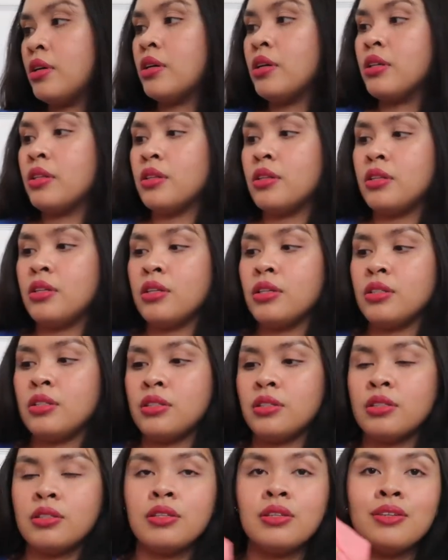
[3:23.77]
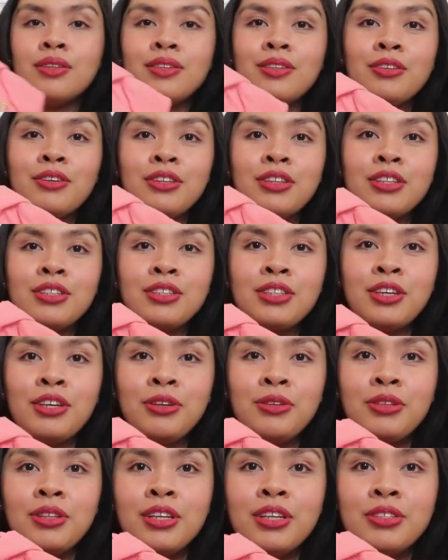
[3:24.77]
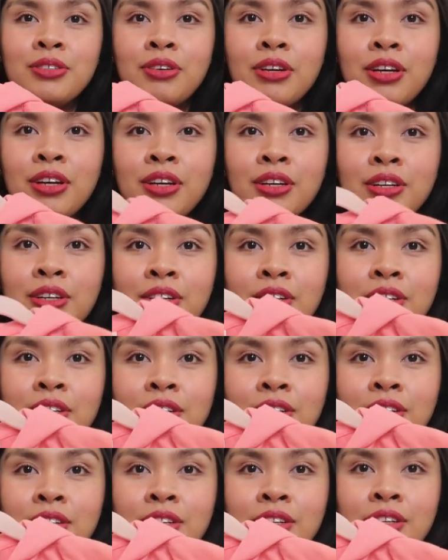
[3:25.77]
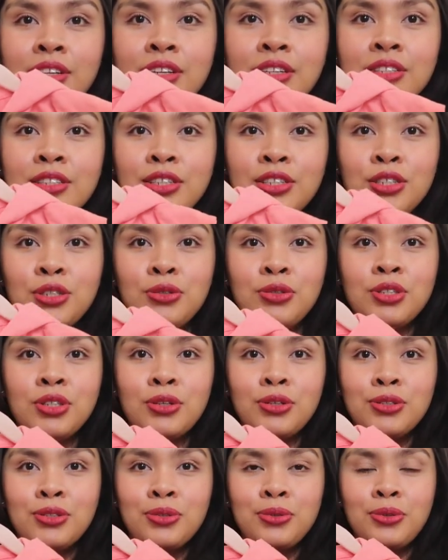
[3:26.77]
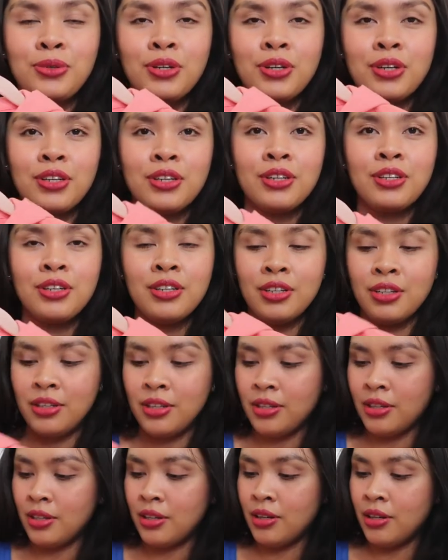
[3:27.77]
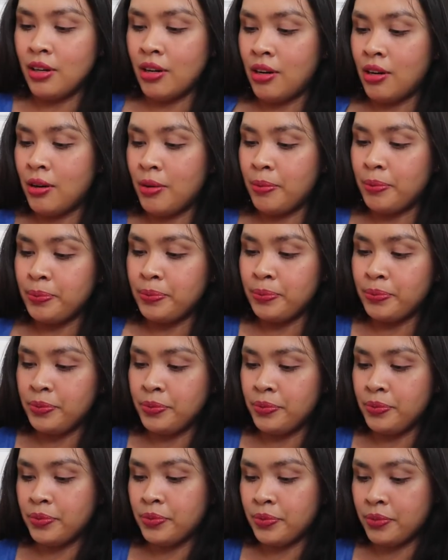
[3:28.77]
And this look at this cuteness right here. It's a juicy couture um